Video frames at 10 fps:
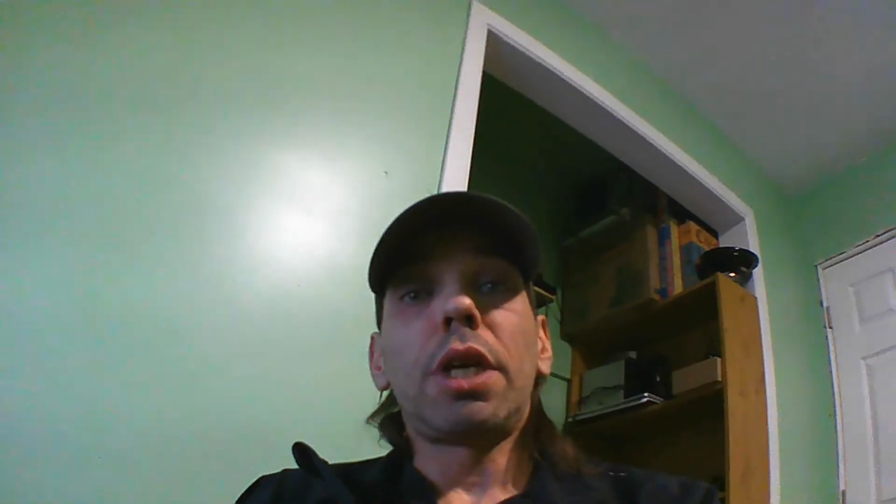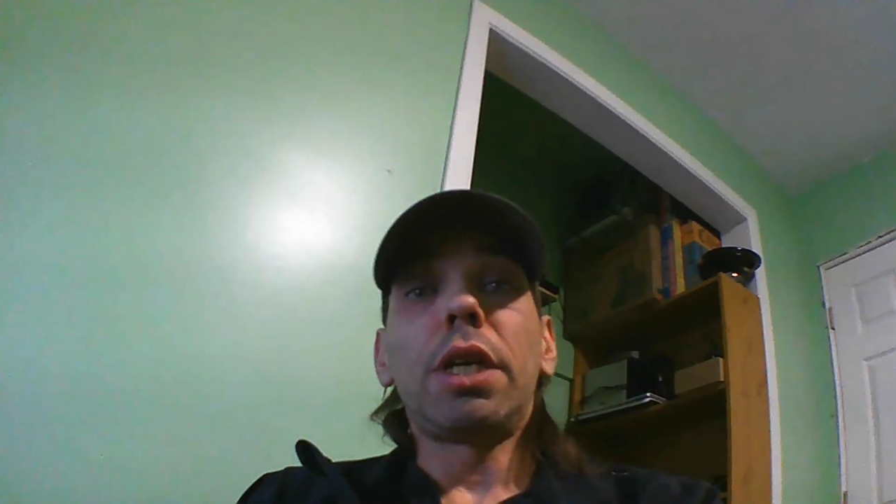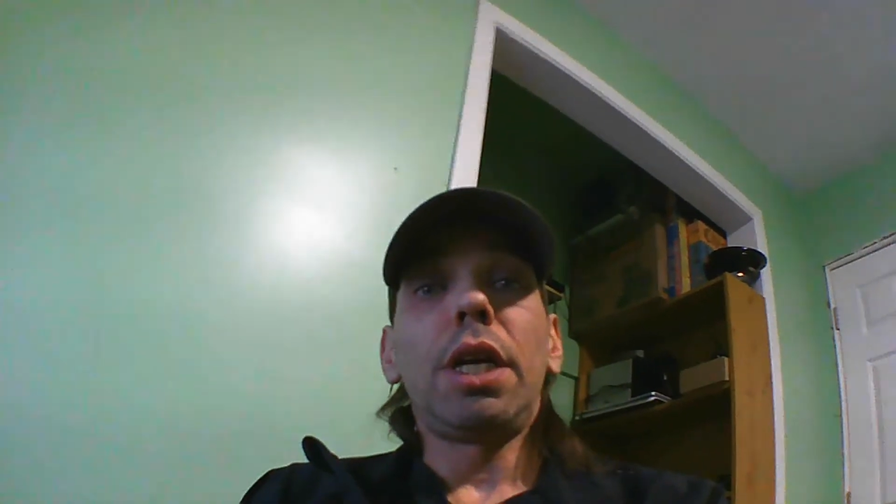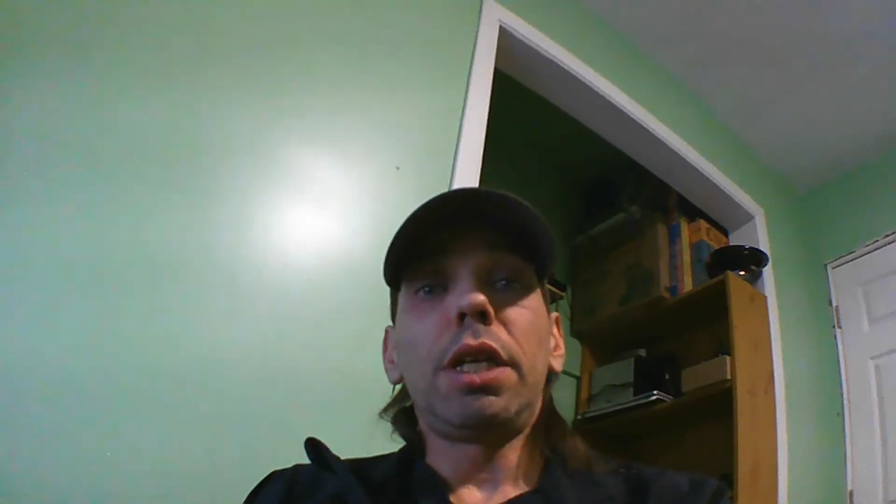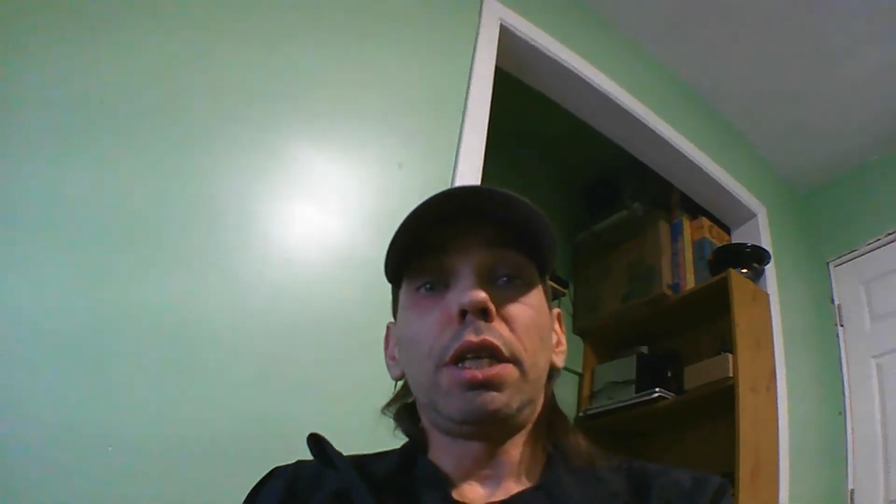
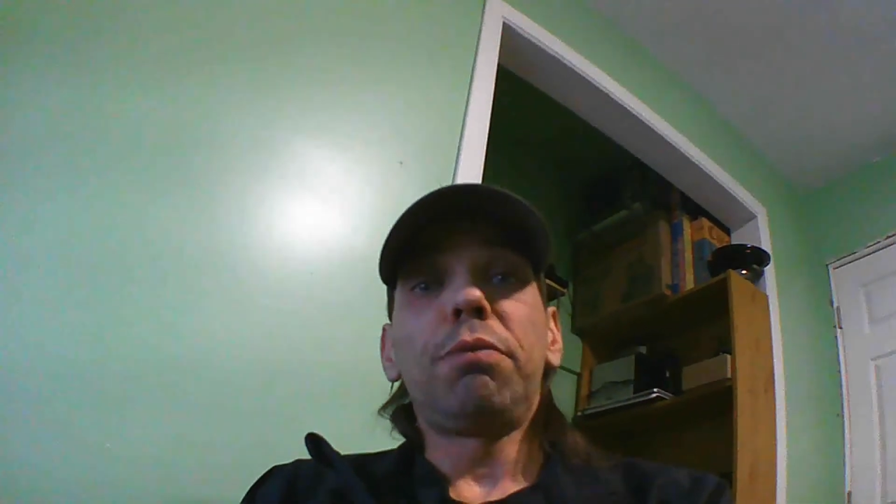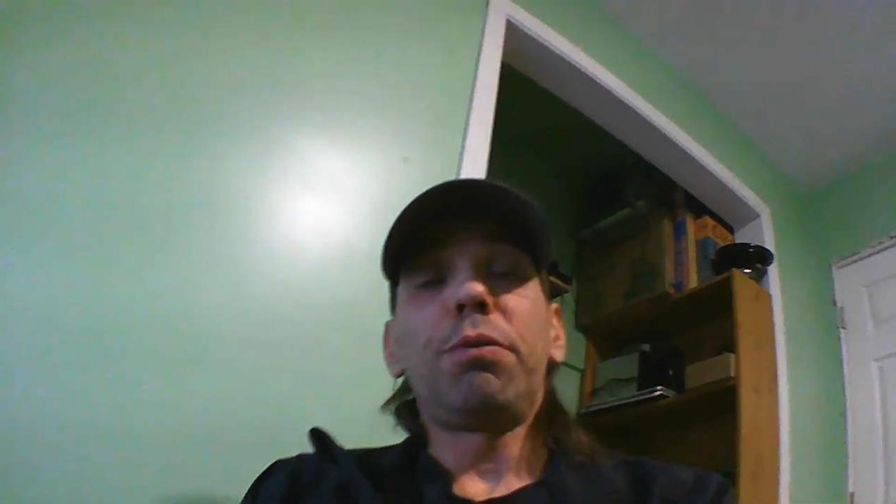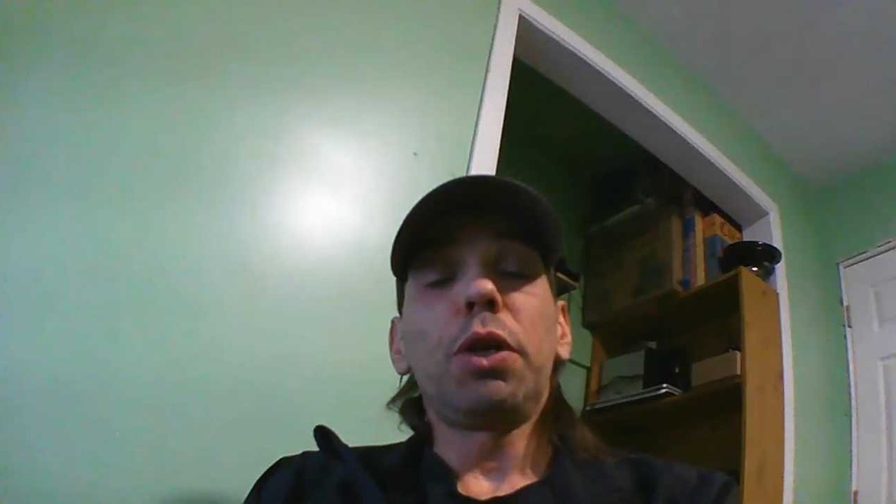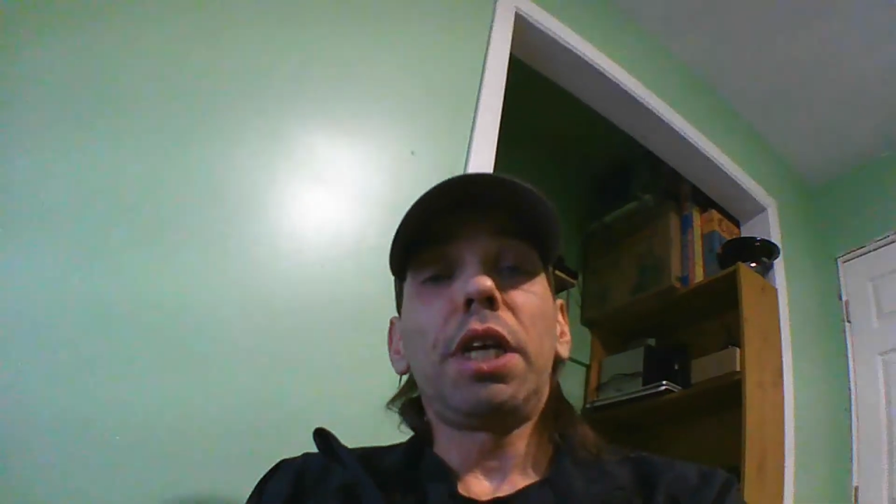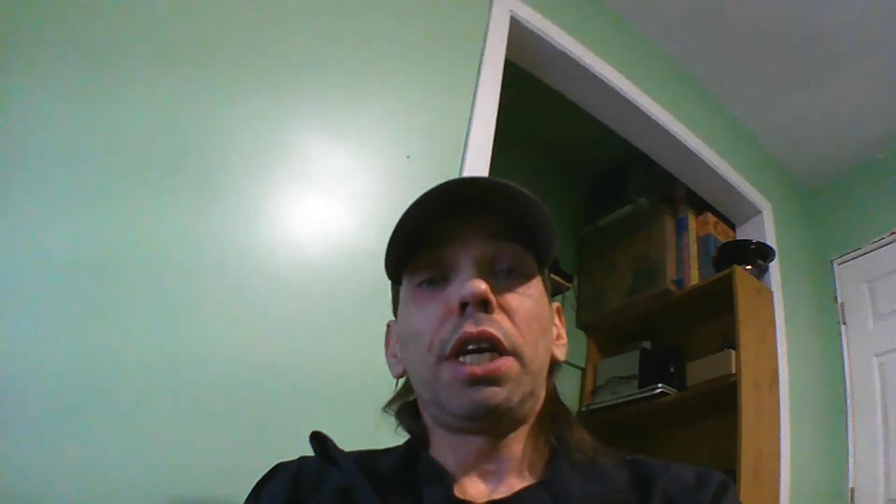1080
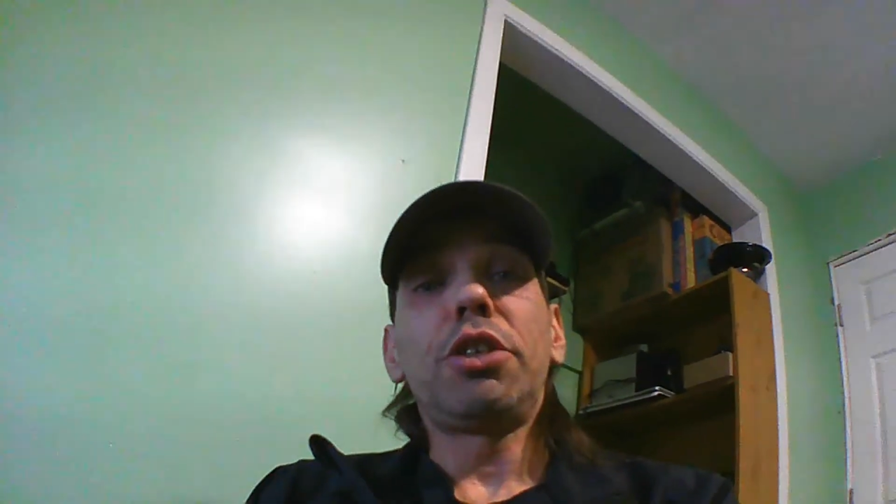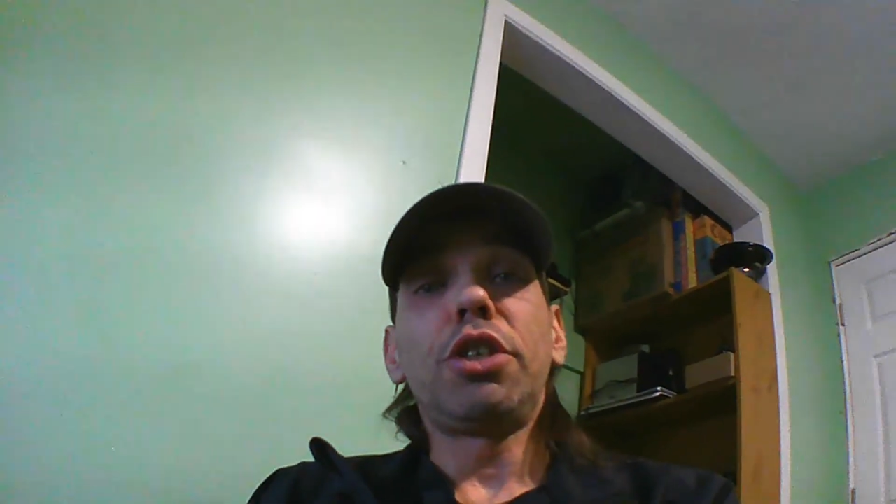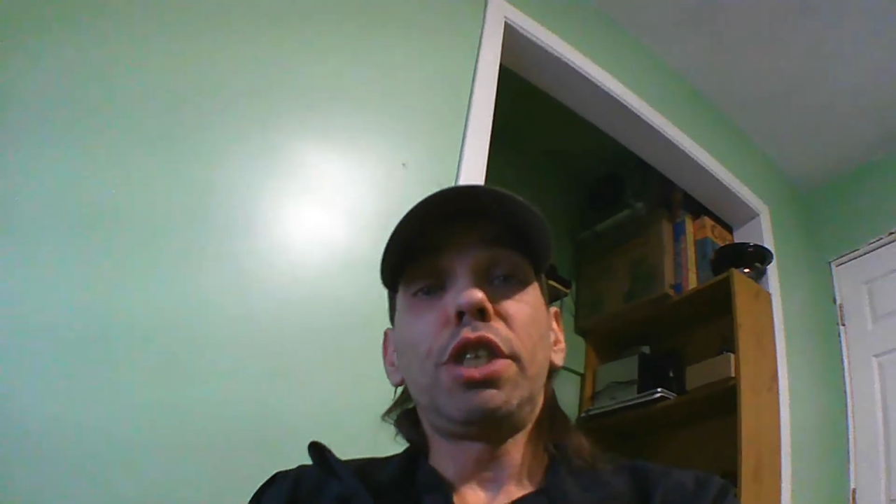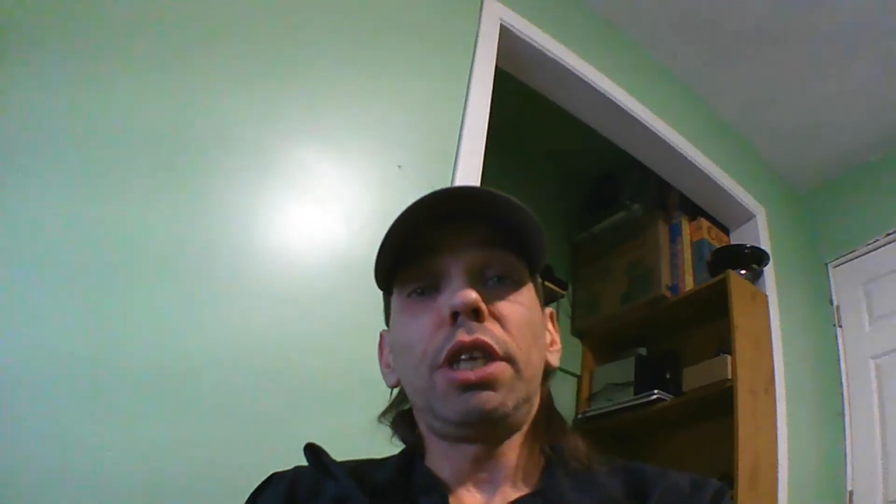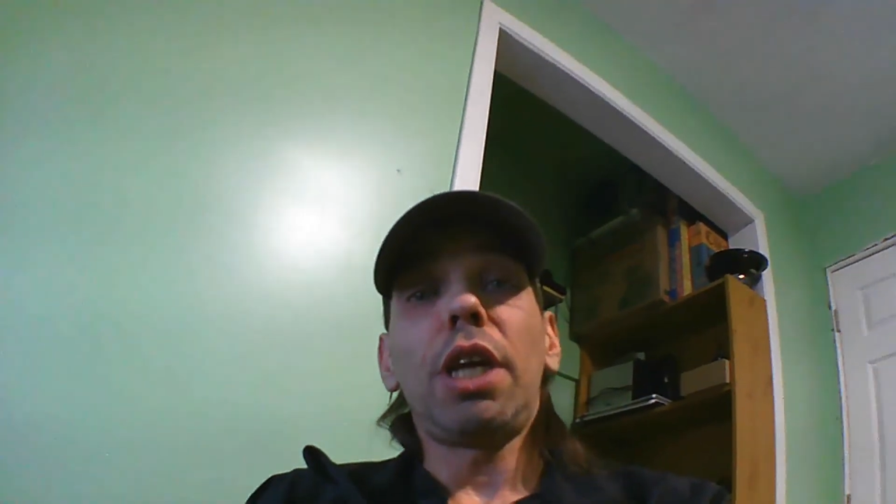full
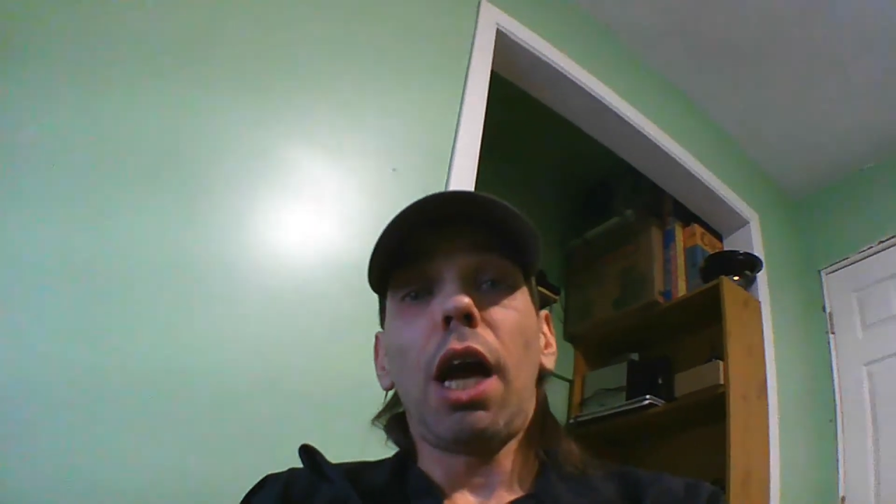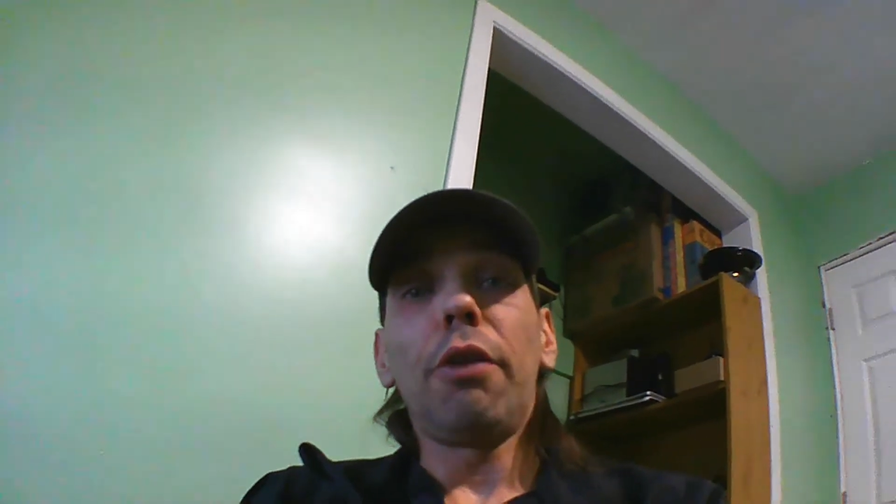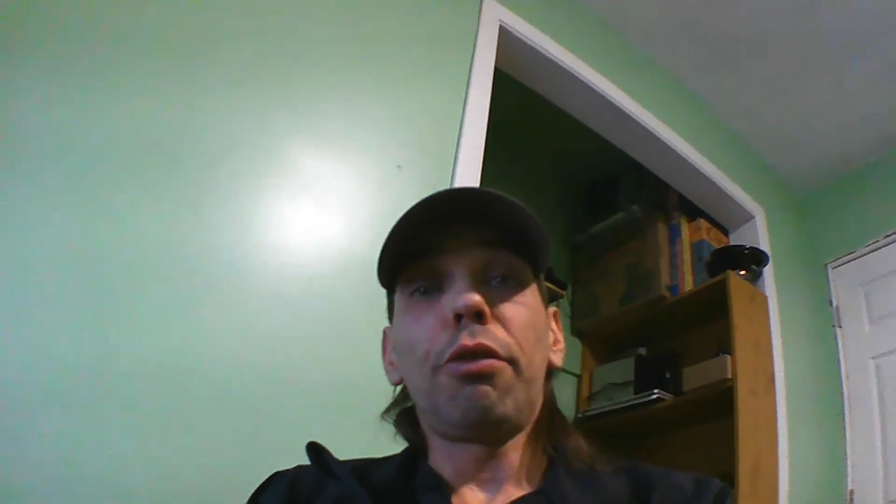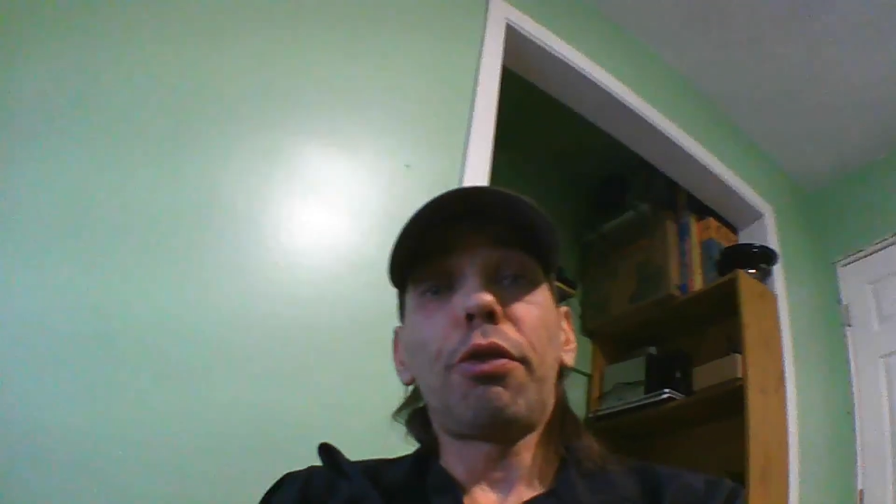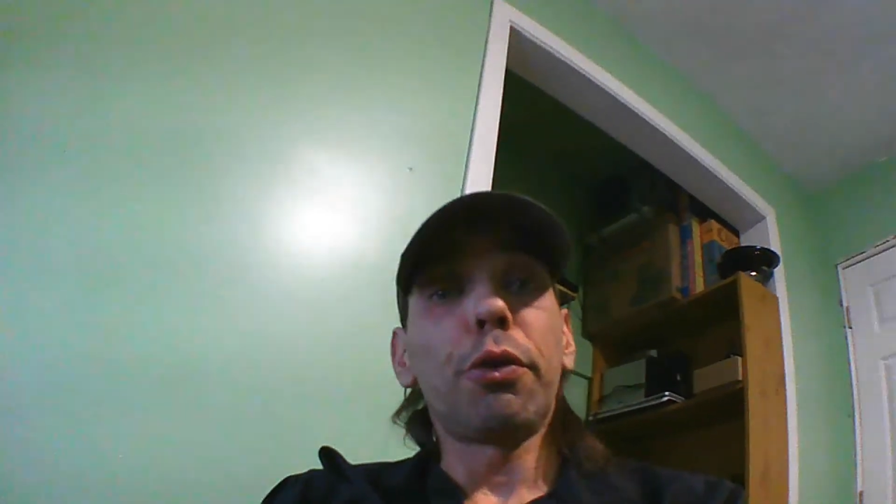HD
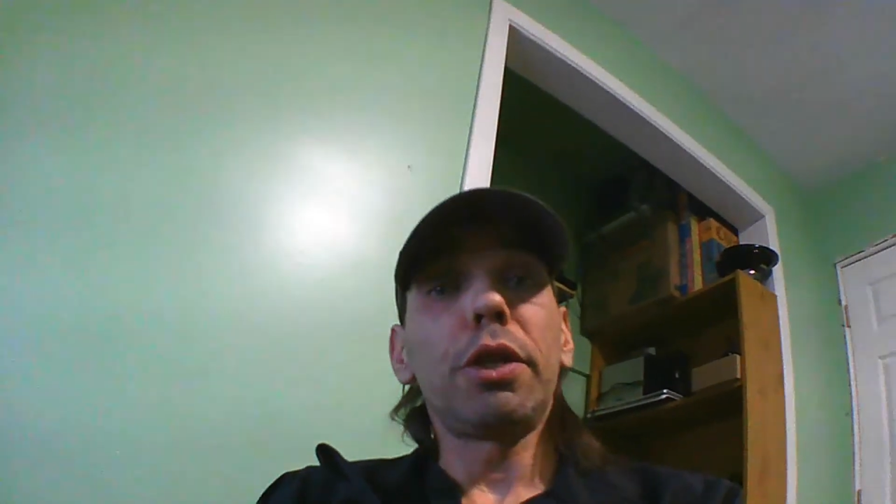at